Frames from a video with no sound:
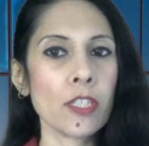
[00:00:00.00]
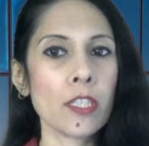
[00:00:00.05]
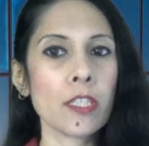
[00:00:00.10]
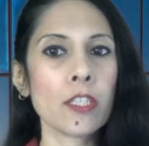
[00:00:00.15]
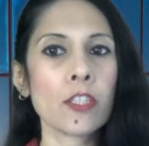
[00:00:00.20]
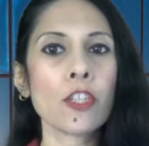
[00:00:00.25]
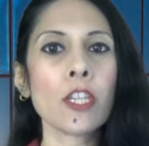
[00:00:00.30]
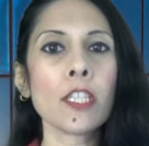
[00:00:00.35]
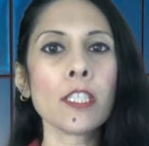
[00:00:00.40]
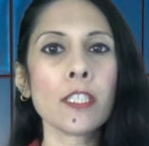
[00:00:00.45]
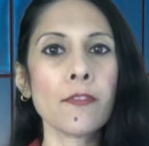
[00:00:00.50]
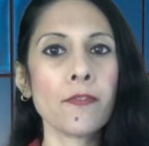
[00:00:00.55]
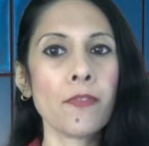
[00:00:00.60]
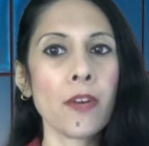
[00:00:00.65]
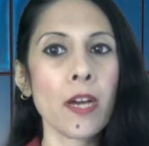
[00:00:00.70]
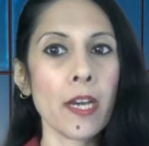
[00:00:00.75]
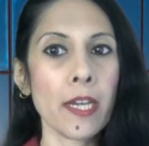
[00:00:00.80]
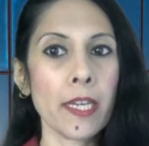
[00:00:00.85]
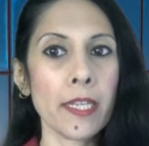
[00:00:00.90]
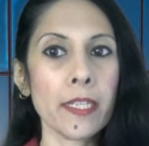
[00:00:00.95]
is
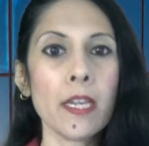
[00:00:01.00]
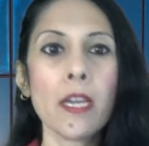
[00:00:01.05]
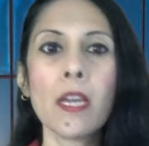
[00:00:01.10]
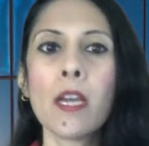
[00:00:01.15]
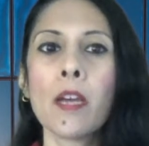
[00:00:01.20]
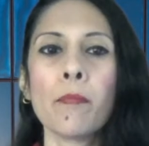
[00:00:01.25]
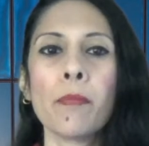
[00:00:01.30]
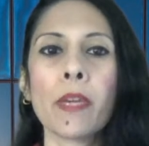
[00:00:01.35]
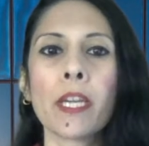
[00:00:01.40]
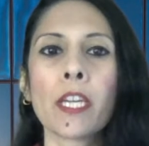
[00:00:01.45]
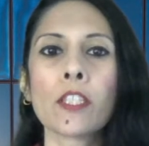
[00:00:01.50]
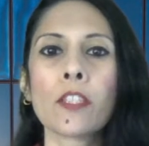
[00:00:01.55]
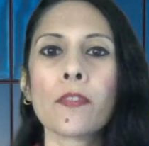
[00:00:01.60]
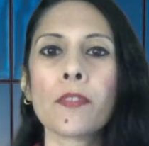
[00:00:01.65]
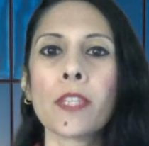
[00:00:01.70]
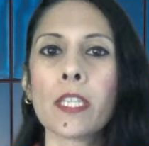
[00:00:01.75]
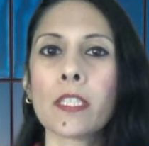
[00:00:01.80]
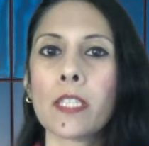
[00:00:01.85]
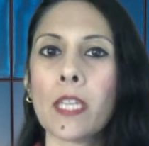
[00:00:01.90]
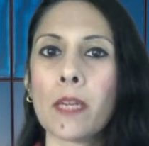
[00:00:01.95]
justified because of
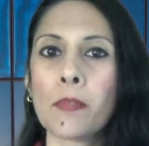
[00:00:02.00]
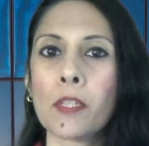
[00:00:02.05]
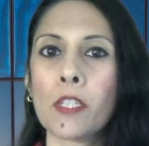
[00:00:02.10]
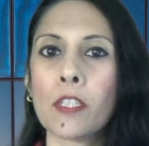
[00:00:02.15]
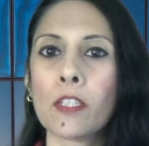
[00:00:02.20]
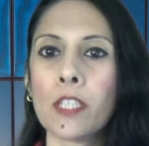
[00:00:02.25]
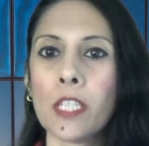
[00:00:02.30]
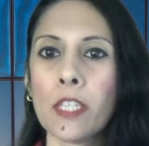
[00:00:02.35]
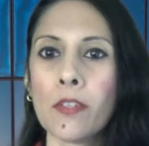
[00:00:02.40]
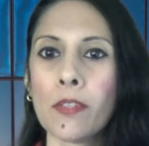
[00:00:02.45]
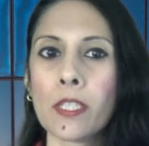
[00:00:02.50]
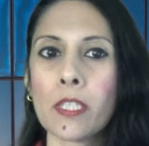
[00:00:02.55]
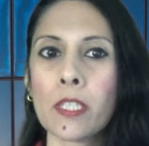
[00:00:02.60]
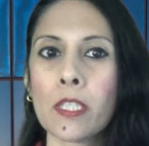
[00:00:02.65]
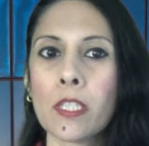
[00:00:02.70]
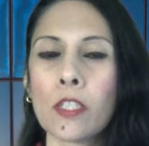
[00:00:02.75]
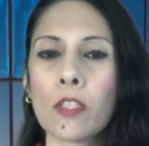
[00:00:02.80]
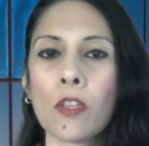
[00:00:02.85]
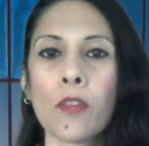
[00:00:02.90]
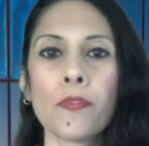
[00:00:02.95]
the exceptional
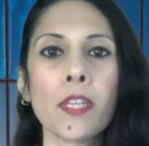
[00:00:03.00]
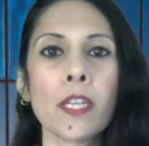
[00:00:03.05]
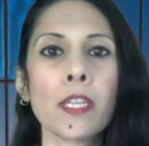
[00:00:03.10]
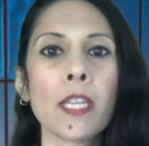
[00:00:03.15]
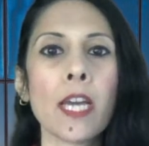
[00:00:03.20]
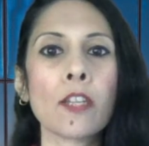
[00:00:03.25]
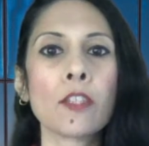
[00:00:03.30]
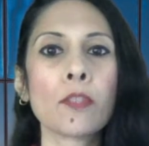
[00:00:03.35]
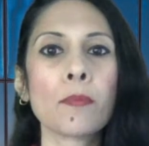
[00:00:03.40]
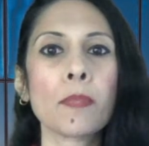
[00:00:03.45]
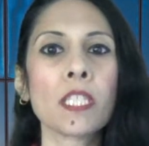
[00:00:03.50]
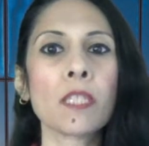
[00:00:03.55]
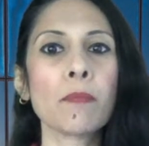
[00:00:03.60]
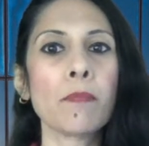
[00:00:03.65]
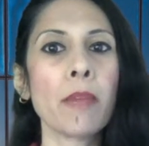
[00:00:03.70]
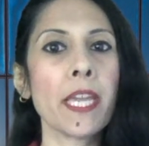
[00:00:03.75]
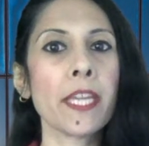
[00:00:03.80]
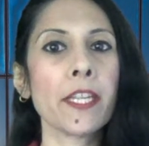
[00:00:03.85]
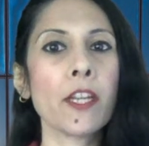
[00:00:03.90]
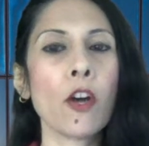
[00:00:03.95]
seriousness of the announcements
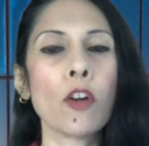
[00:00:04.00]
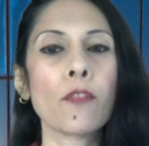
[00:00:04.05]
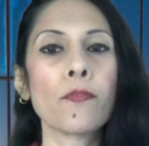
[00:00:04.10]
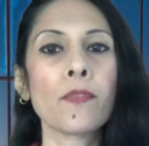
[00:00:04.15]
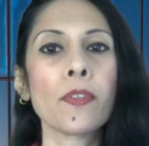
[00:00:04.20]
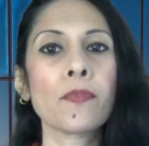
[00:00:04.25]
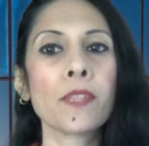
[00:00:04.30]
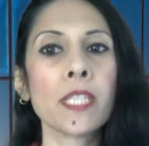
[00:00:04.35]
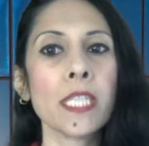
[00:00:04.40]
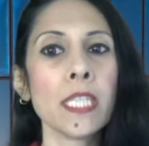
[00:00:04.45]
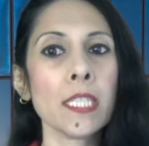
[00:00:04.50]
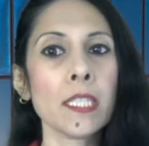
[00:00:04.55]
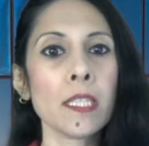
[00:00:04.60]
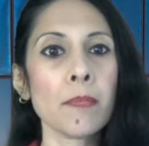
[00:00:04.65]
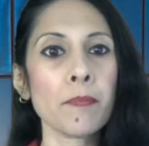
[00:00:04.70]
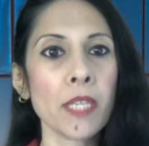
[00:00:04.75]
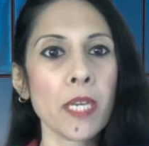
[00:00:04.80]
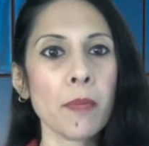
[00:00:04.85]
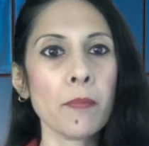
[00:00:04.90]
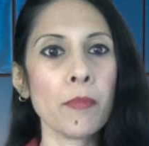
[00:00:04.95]
made on 15
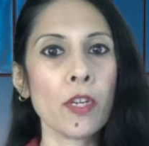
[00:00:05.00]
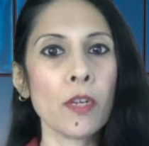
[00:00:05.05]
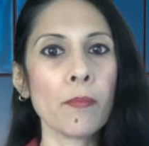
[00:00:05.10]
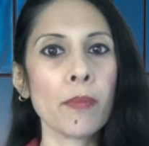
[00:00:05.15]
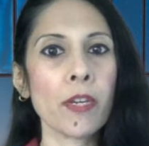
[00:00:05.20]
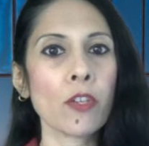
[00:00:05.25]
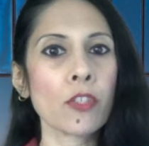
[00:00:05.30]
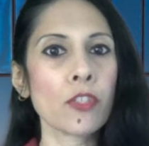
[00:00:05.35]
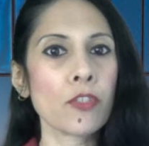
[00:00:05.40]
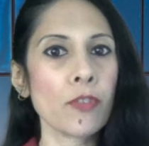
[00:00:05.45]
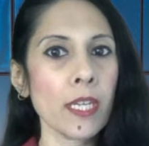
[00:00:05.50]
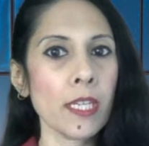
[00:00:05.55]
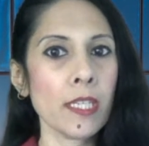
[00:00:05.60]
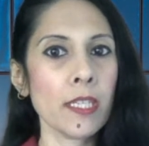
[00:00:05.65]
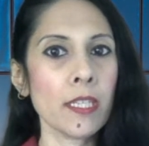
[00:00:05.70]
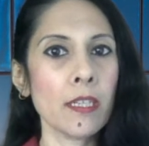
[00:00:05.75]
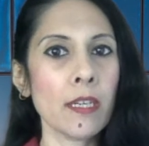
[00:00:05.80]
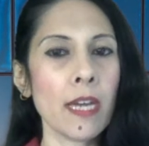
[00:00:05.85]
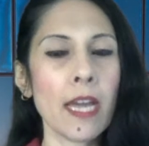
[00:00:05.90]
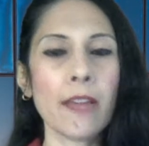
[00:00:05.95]
September by
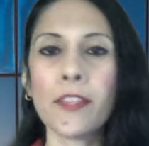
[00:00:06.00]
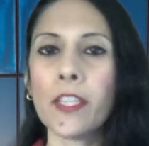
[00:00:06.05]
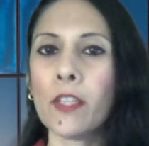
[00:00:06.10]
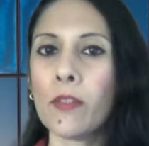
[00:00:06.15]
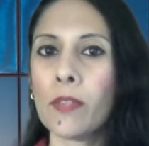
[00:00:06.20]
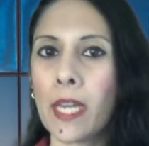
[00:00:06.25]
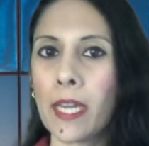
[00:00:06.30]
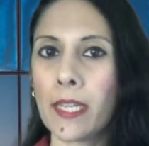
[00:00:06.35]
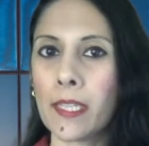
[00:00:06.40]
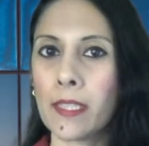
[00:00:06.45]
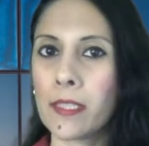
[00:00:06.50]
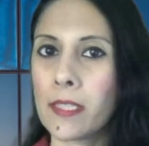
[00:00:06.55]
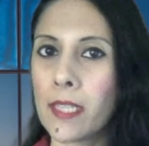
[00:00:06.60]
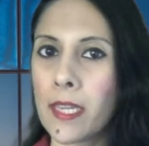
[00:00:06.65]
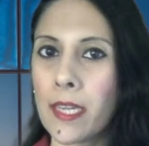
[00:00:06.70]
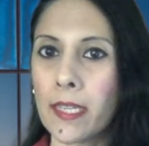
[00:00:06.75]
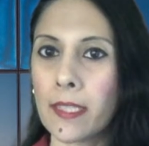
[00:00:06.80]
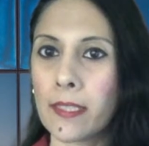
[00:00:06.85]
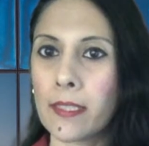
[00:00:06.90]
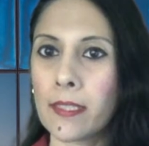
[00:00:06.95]
Australia and the United
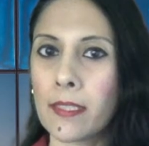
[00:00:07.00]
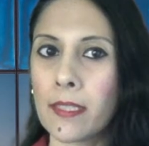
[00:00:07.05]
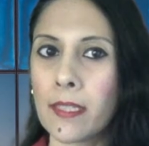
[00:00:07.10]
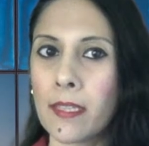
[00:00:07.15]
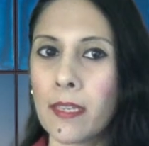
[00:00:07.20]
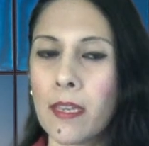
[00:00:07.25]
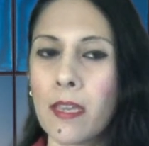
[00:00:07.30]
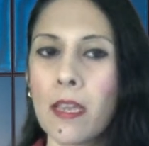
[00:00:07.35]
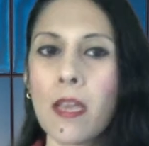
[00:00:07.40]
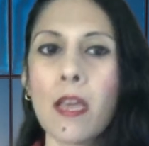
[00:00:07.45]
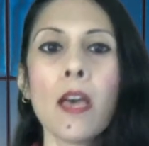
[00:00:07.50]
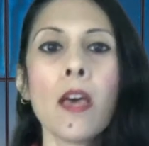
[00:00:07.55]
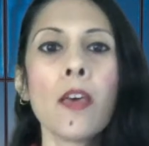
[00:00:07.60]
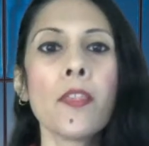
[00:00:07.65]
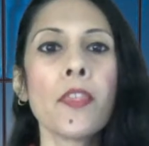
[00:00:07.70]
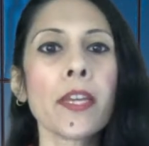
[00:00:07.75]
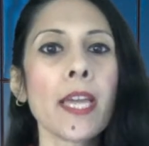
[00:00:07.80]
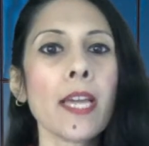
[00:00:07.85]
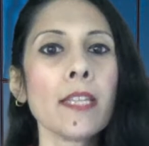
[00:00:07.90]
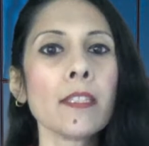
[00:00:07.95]
States.
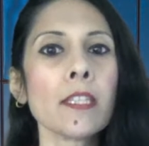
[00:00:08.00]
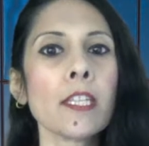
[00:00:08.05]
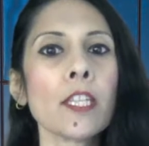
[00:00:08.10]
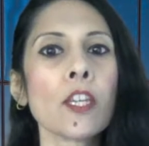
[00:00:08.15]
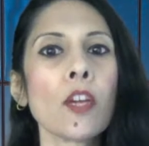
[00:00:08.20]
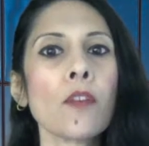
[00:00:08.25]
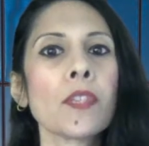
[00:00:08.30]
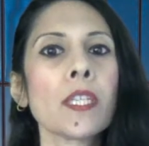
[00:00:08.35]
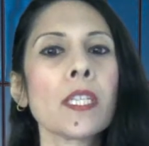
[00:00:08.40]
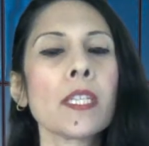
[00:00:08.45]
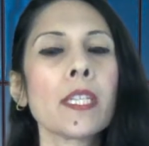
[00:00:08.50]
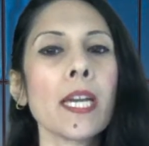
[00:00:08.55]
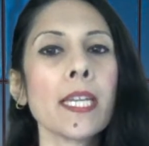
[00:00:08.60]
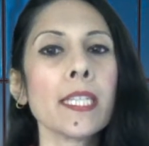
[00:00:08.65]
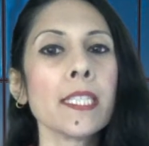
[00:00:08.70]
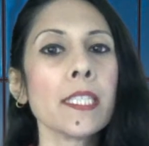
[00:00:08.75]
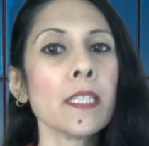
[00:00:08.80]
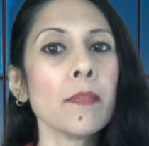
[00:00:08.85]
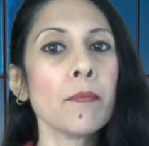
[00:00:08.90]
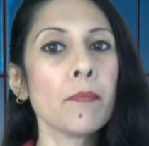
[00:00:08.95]
The cancelling of the
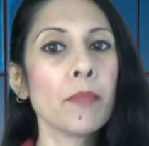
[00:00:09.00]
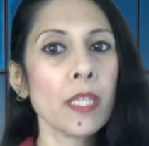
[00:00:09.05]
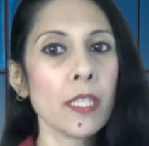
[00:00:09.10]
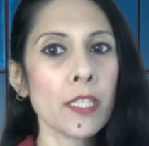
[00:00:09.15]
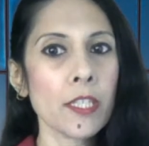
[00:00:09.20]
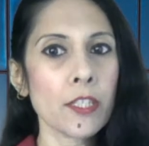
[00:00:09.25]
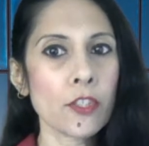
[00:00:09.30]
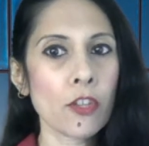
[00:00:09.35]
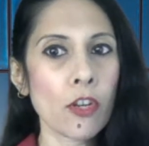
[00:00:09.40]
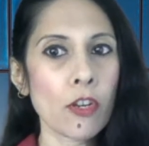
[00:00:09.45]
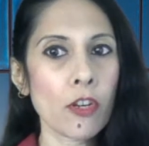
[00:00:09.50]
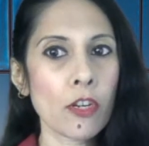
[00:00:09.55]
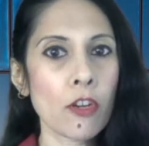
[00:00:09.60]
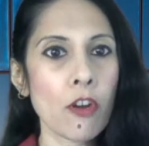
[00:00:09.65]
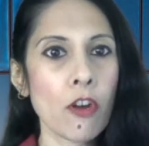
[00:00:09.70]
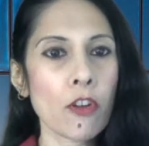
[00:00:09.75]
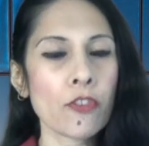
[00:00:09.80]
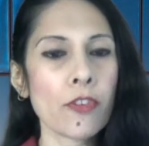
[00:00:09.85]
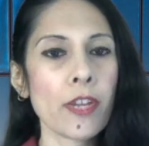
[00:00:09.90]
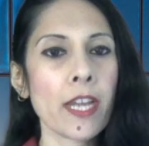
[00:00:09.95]
$90 billion
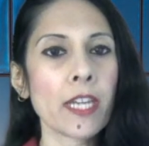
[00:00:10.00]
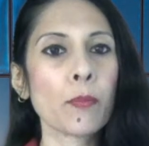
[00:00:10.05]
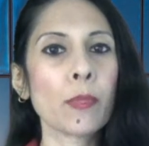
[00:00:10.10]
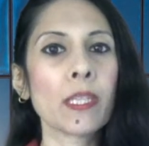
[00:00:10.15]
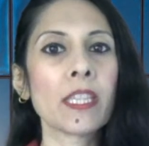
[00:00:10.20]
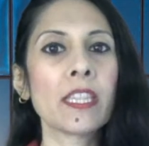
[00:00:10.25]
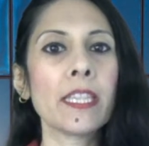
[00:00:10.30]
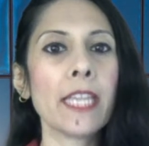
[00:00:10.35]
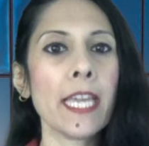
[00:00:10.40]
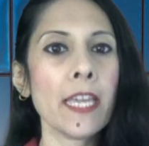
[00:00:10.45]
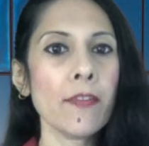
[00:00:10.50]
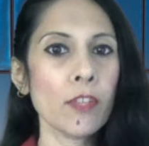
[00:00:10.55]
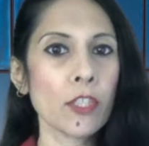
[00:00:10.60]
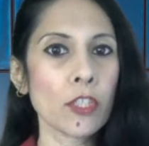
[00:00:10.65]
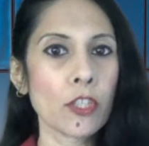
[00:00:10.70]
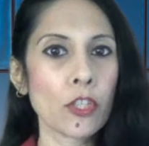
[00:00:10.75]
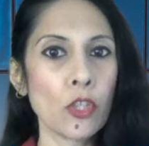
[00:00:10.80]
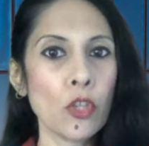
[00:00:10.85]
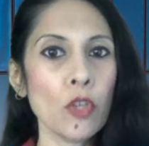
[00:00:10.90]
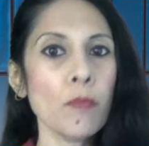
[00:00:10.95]
contract with Naval
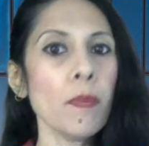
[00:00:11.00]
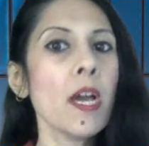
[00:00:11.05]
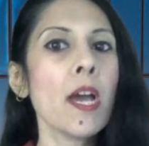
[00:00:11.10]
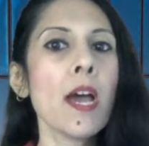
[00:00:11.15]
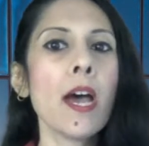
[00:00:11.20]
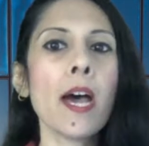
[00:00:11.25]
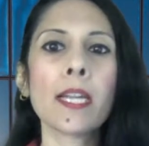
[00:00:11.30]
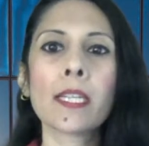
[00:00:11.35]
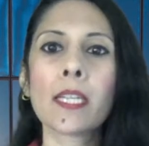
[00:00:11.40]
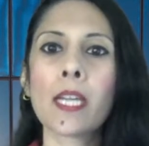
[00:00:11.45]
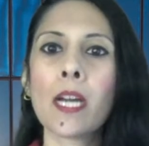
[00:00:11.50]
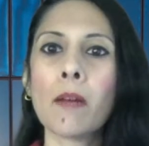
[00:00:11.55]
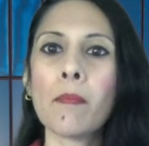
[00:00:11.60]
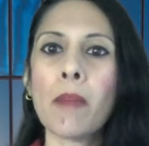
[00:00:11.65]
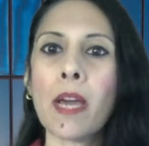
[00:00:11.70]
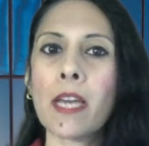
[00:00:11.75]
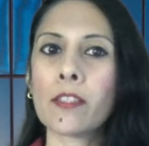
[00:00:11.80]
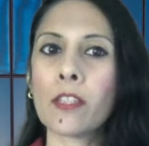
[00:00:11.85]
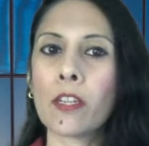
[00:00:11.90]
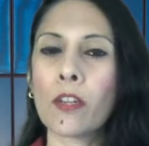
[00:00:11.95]
Group had come
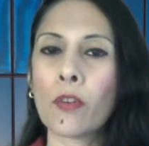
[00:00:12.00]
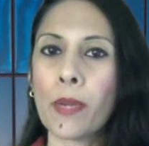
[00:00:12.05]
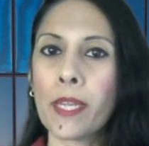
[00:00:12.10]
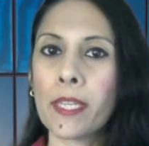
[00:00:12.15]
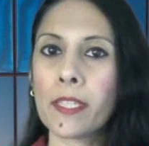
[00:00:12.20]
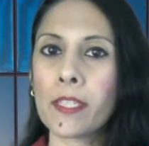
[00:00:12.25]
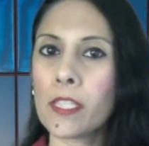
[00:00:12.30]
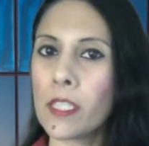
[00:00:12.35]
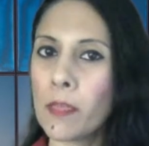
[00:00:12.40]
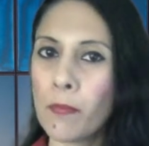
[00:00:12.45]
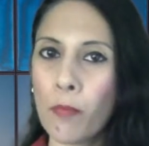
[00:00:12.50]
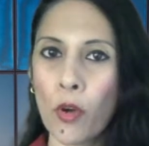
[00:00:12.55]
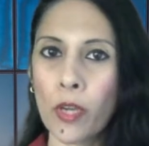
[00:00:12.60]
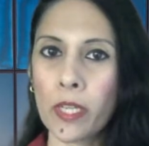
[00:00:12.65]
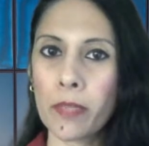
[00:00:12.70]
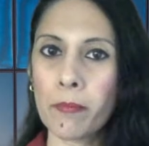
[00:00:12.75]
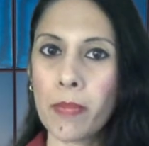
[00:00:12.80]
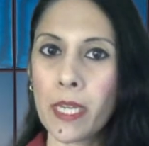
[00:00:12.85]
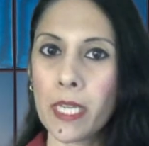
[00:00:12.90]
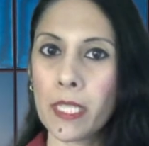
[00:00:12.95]
as a great
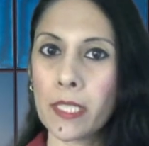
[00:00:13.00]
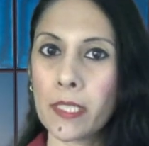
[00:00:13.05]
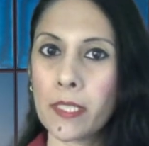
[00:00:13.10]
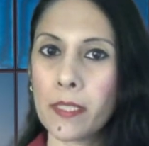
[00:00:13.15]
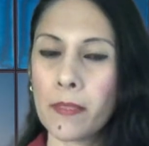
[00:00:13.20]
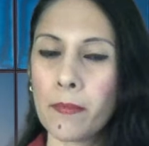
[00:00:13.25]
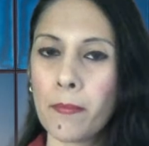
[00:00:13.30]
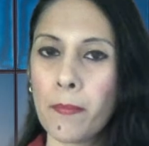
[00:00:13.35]
disappointment.